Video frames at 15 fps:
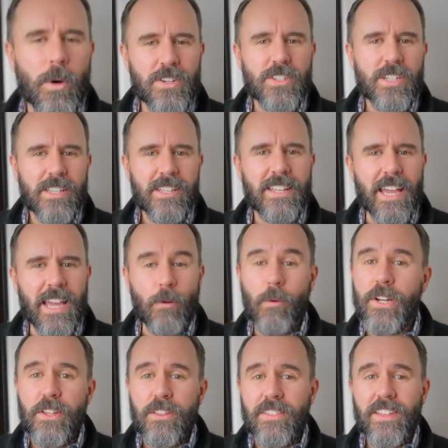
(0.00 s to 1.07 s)
Question of the day,
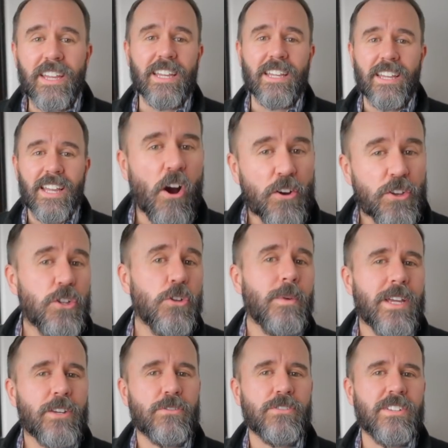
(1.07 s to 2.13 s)
what do you think? Are
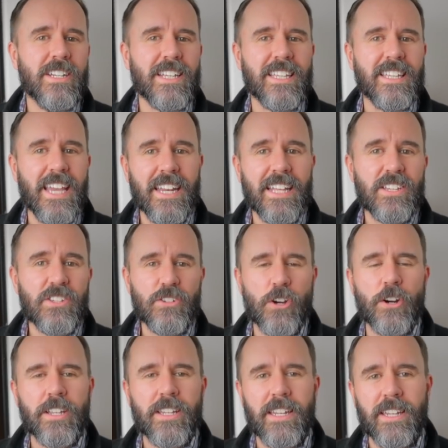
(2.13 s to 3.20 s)
you interested in getting
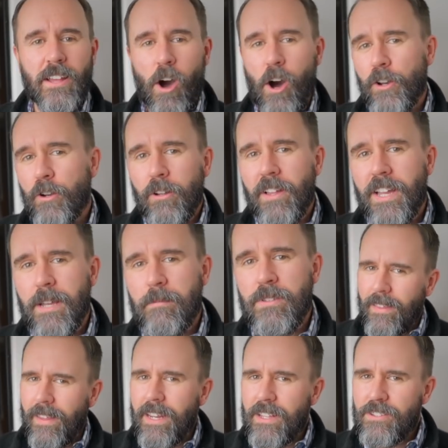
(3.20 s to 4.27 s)
started in auto
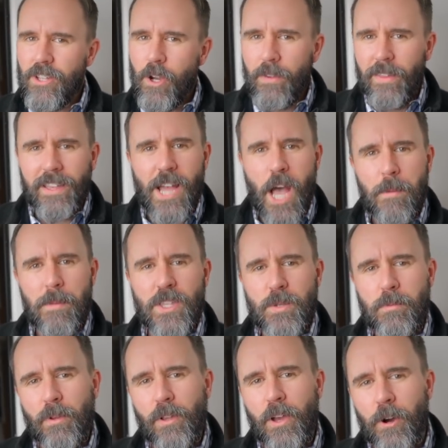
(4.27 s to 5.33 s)
claims? Let us know in the
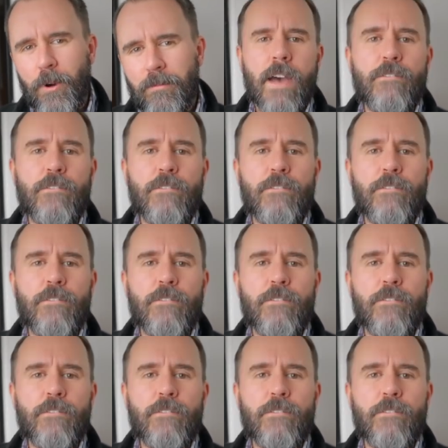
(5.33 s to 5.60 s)
comments below.